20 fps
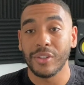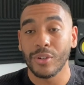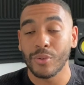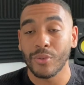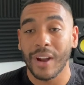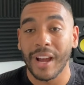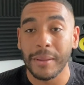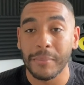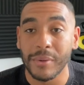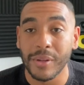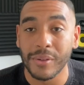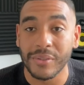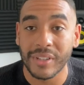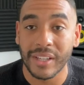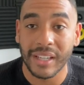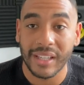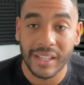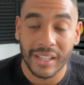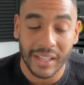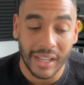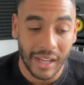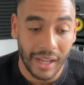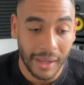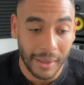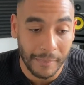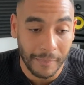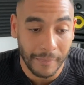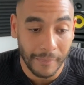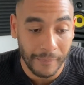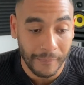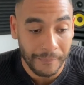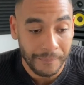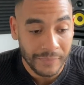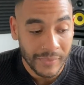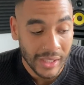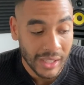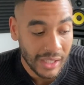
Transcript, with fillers: do write music, um,